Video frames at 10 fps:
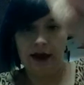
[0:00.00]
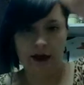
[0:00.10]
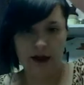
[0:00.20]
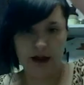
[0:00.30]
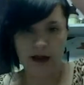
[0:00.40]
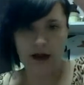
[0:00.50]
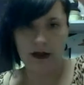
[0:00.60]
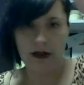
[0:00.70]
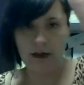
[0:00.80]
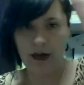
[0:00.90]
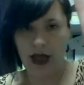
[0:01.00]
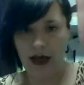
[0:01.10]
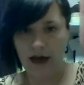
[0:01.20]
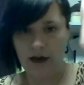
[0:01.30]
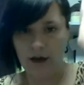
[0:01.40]
here's the
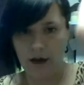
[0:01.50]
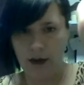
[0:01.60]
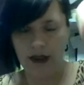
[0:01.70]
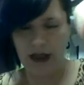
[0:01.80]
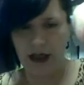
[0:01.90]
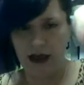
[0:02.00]
black, or I mean